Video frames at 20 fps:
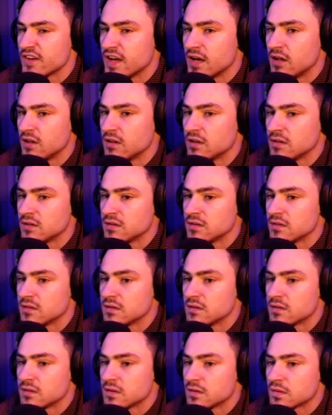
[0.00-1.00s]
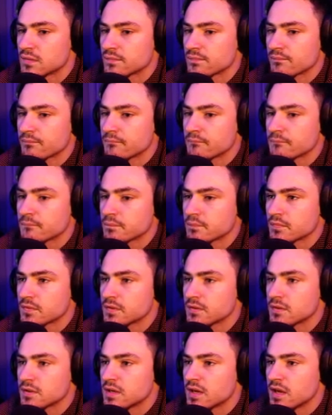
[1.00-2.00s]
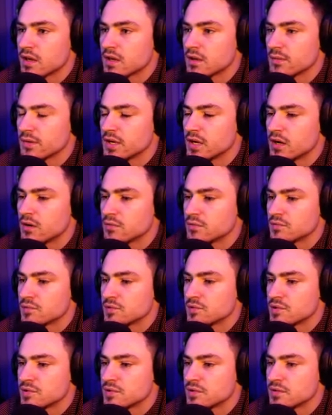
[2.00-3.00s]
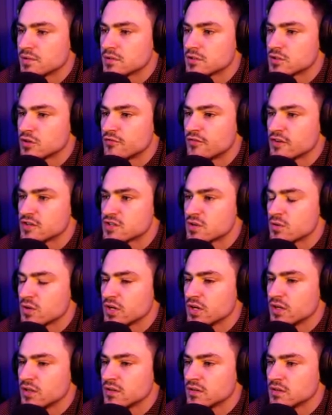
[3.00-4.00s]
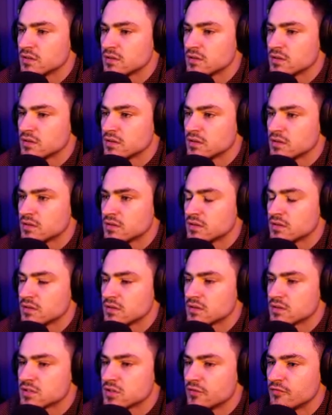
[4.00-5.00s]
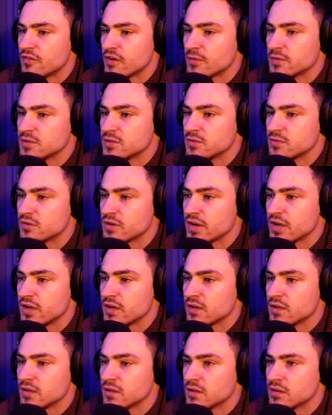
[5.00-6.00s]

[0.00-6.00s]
fell. Okay, here we go. So far, so good. So far, we're doing great.